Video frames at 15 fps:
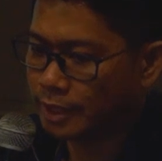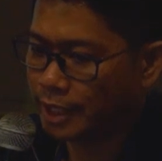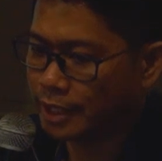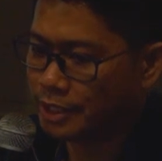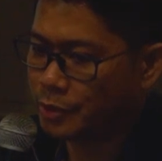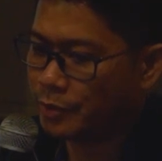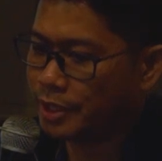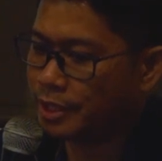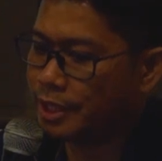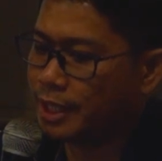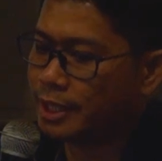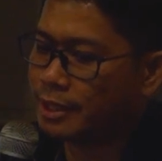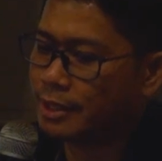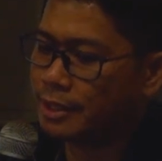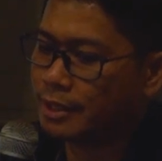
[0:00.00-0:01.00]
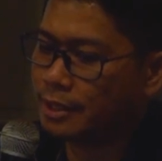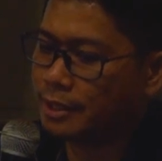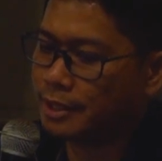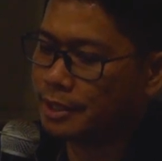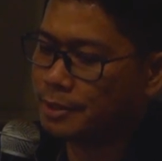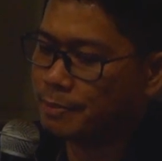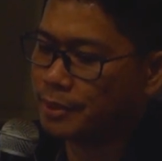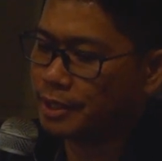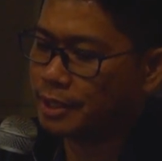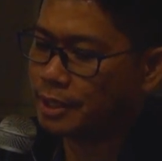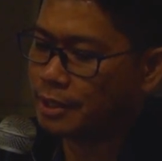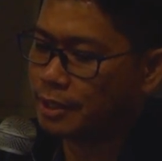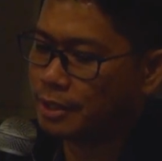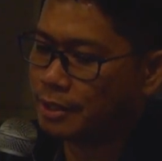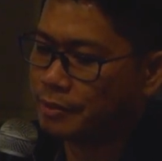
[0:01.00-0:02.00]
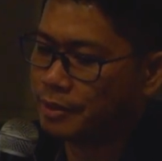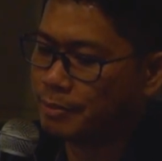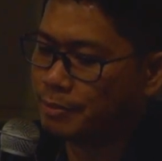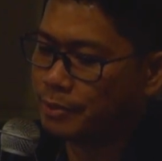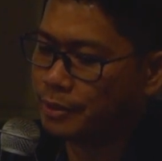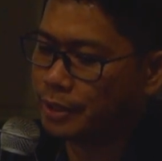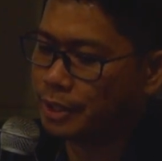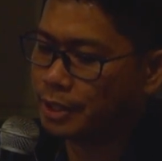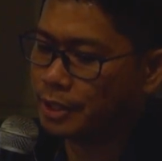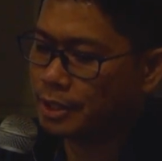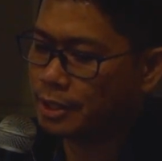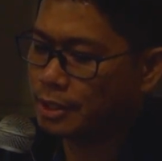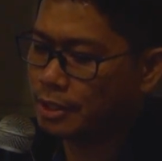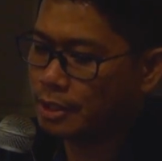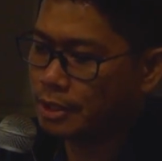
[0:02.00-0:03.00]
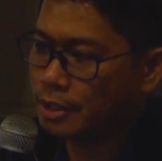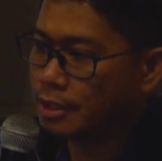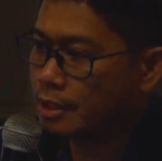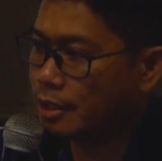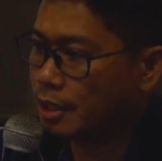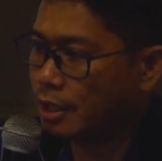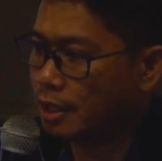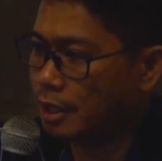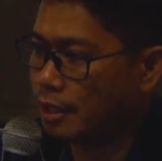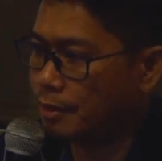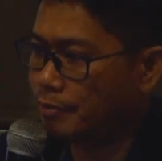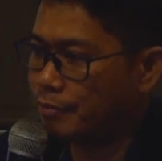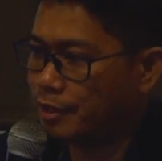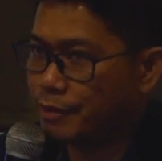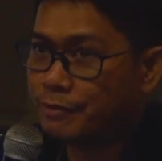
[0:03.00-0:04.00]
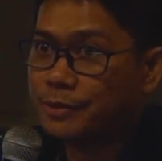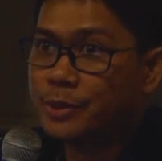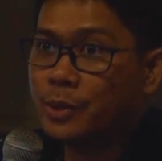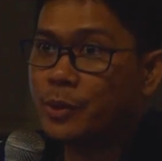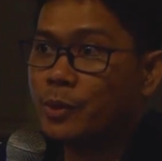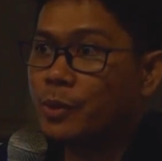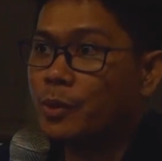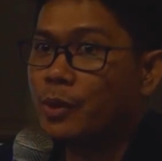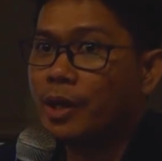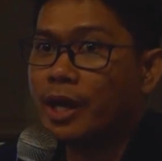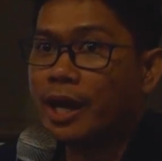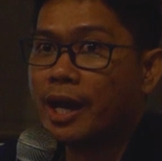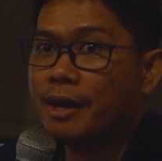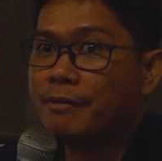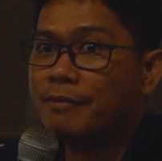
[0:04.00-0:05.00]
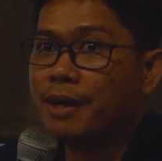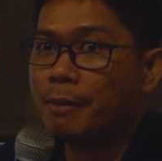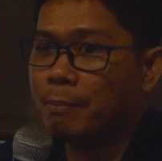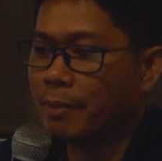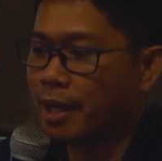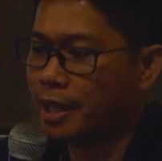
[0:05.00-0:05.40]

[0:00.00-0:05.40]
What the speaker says: And you will get this particular report. If you have a